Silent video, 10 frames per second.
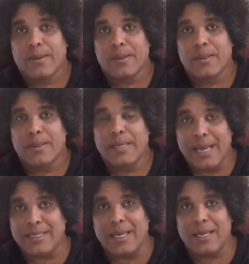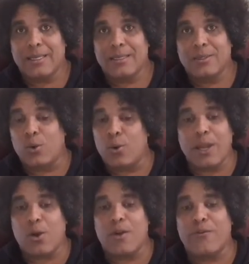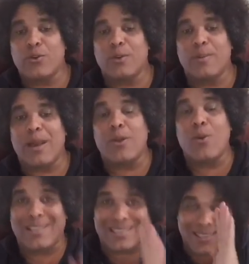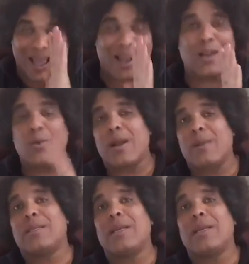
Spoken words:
You understand? Don't get confused with me. I know exactly what I'm saying, and